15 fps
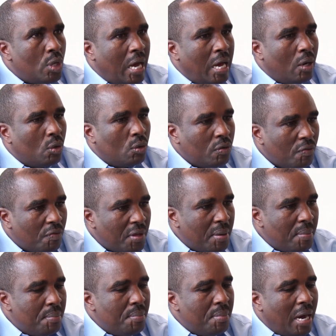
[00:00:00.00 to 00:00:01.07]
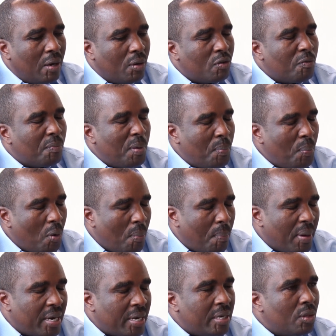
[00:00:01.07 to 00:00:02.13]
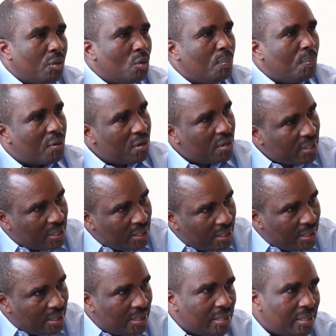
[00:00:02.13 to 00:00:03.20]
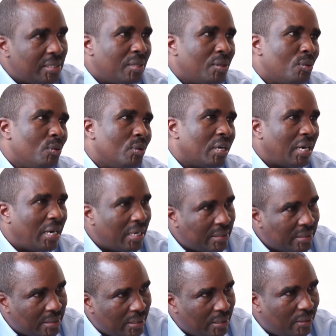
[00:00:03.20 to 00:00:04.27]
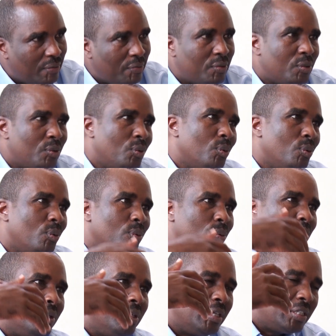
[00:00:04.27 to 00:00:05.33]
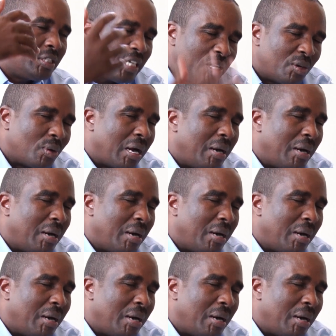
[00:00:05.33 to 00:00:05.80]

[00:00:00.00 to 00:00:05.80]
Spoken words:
A lot of people operate through proxies, through relatives, through shadow